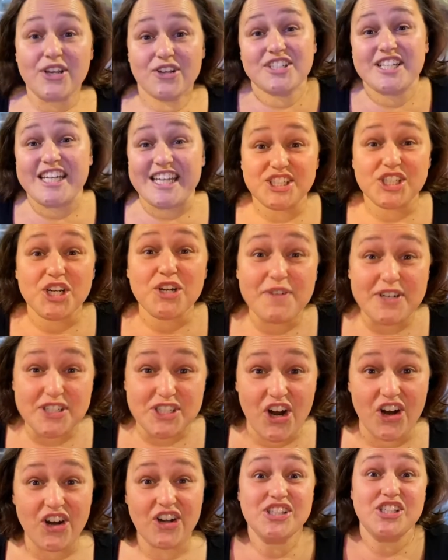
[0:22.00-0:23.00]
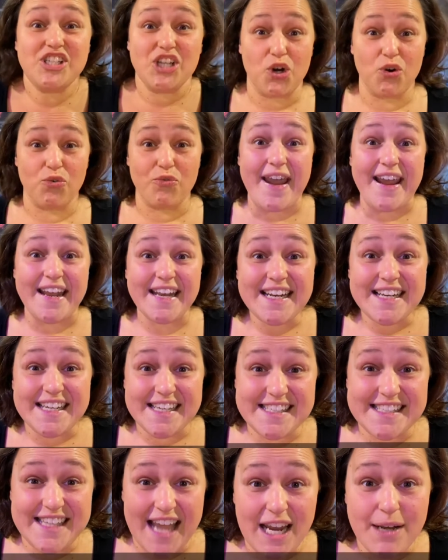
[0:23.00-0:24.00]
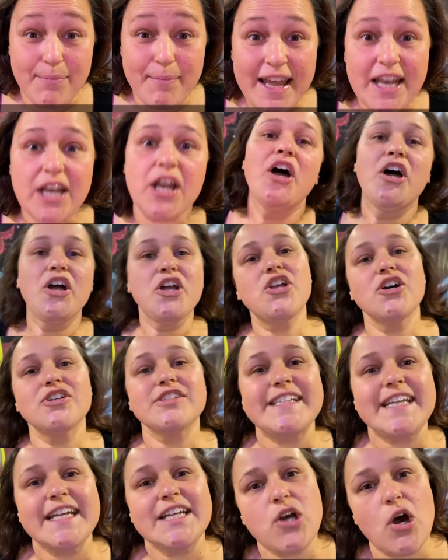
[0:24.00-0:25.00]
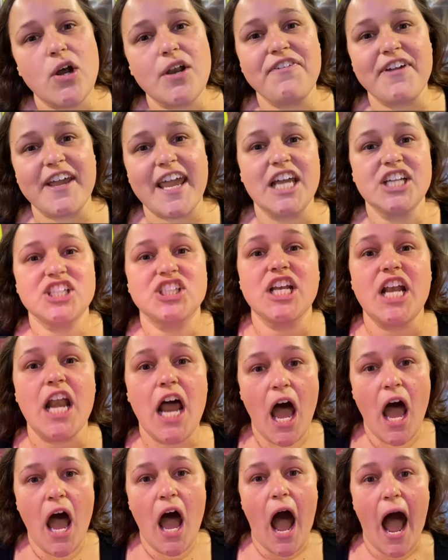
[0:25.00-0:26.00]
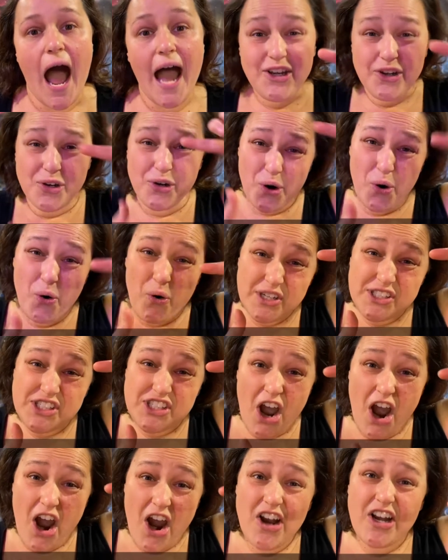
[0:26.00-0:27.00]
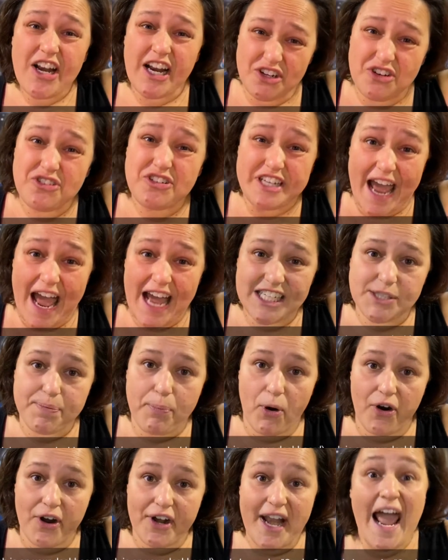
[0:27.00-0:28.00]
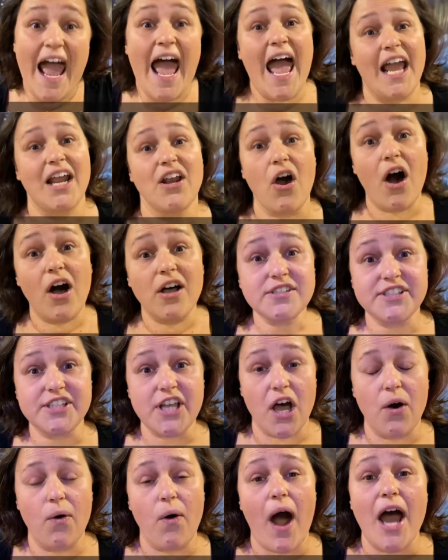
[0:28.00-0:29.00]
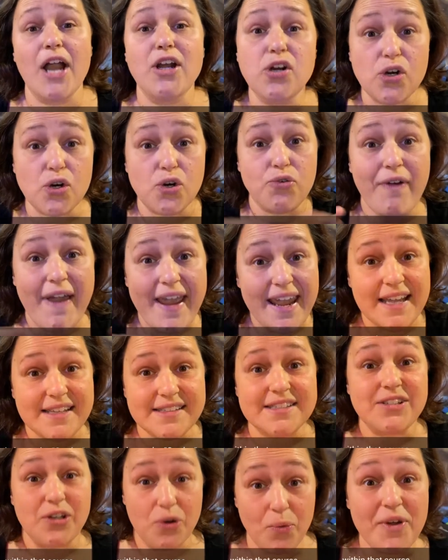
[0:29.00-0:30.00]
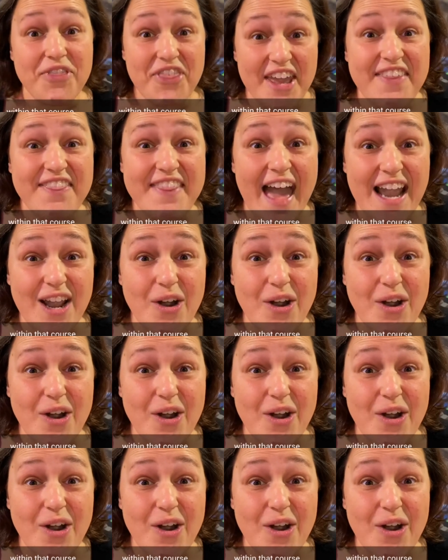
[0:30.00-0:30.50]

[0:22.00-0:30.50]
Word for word: teacher returns a graded assignment, you'll see a notification on your course card, on your dashboard, and also under grades within that